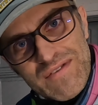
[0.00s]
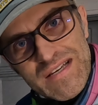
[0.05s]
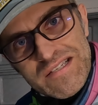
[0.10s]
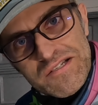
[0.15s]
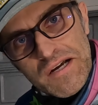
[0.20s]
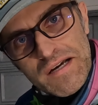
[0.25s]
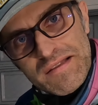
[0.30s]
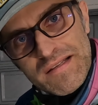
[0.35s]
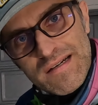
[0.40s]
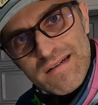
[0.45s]
these
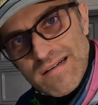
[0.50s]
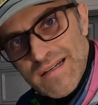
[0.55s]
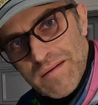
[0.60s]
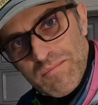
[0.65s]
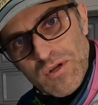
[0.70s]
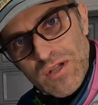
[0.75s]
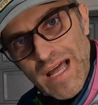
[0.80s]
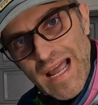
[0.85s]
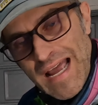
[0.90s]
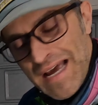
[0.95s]
on the
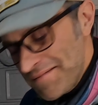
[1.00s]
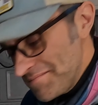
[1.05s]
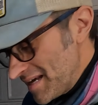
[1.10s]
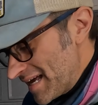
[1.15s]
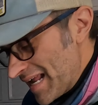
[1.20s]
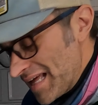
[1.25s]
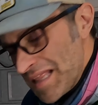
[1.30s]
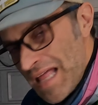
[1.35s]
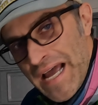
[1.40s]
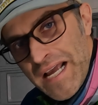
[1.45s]
Himalayan
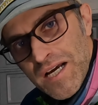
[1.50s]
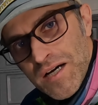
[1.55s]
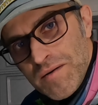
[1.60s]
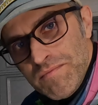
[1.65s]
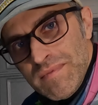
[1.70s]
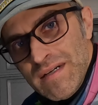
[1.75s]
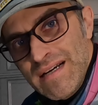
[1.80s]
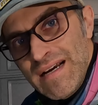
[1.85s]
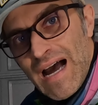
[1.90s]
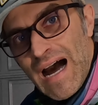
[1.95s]
and I like
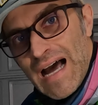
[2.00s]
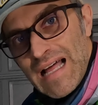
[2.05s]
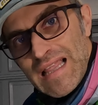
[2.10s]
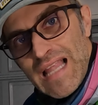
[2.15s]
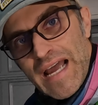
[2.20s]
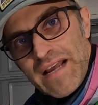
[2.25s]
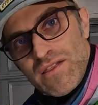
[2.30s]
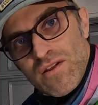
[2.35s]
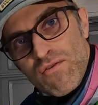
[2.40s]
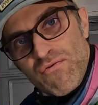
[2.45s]
them. I
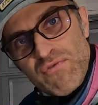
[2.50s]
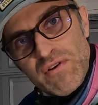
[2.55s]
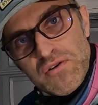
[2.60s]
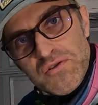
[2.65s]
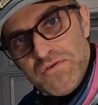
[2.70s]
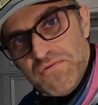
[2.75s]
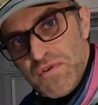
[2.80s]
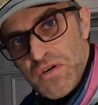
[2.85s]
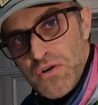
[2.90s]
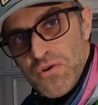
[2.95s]
like their
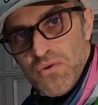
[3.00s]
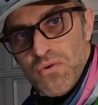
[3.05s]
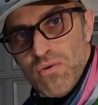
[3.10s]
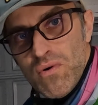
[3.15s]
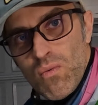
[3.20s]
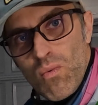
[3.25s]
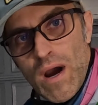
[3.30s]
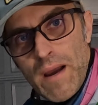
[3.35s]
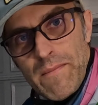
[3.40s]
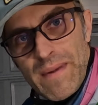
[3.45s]
field of view.
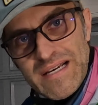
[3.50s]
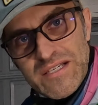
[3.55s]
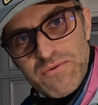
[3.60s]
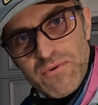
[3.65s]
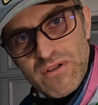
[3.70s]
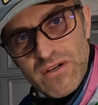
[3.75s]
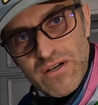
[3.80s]
Why mess with a